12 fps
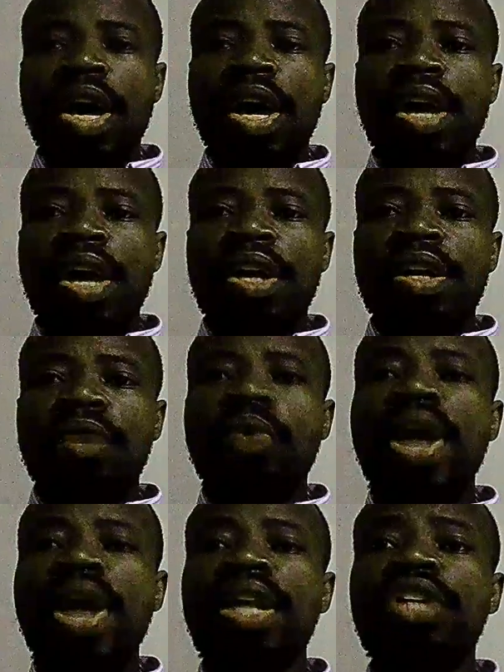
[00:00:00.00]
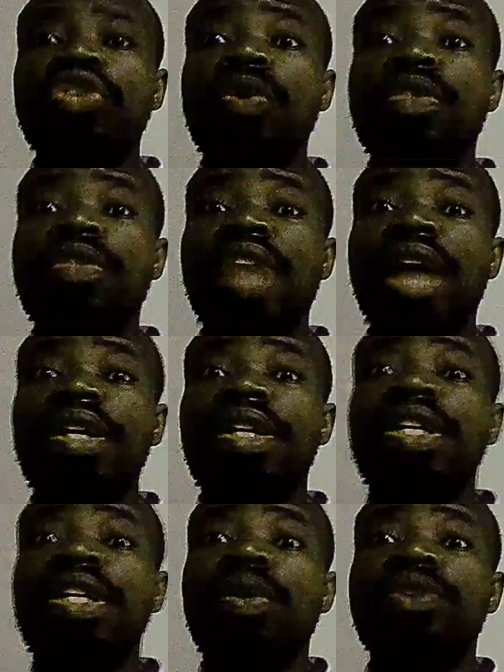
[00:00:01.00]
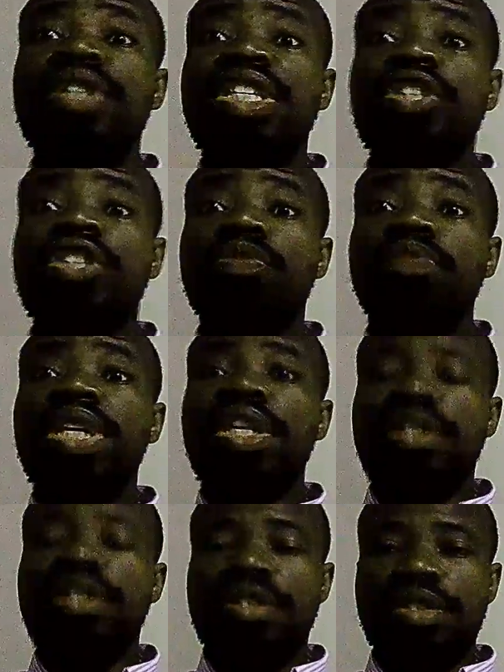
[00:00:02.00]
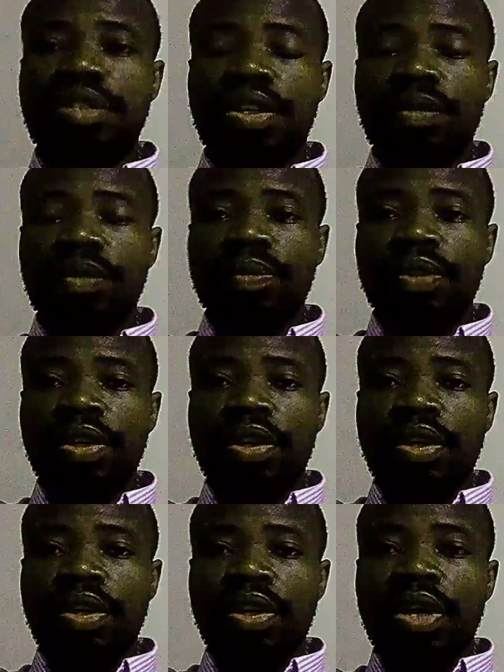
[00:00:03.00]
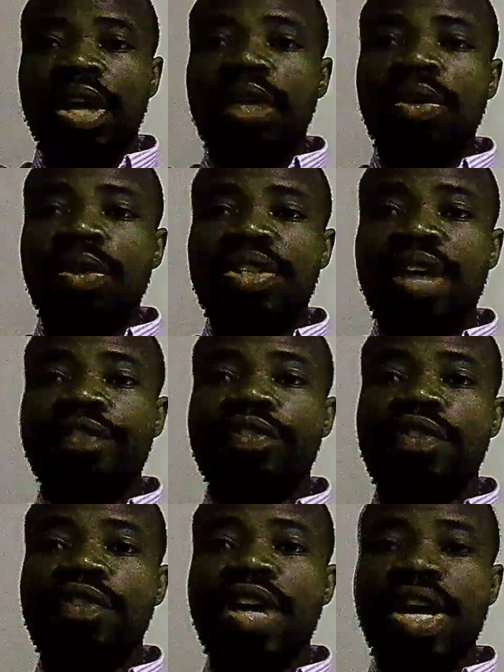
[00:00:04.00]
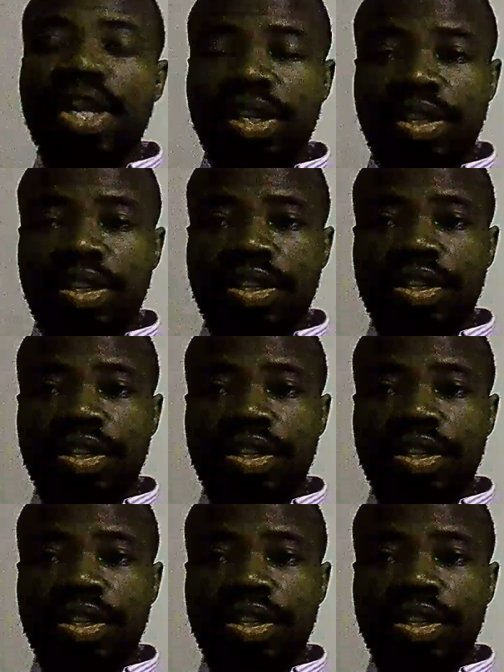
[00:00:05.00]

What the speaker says: And when he saw that, he was displeased. He was afraid.